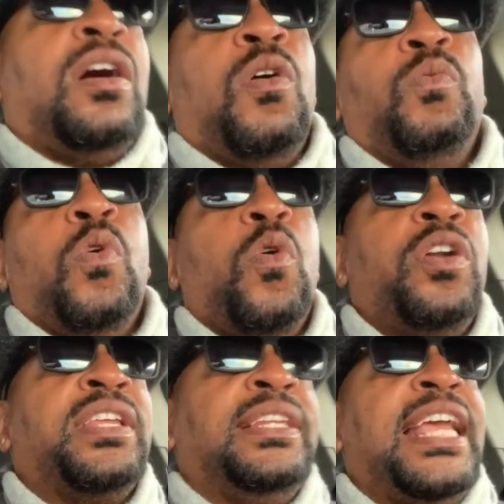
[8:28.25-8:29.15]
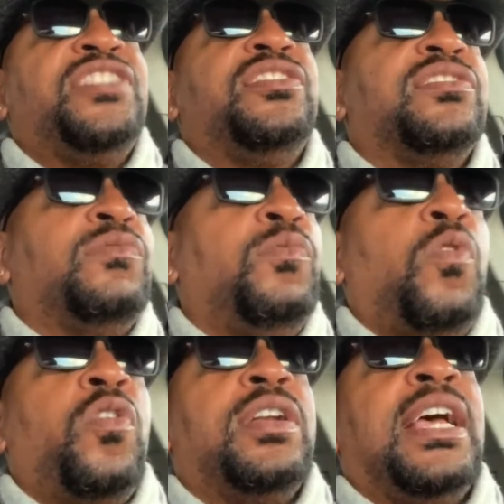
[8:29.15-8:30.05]
award, the Legends
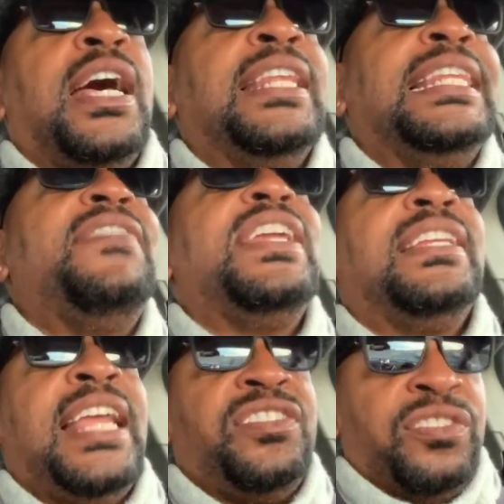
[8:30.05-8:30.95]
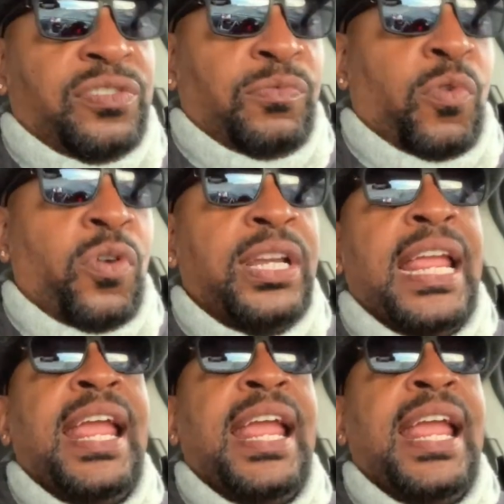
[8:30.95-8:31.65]
Award, a Living Legends Award.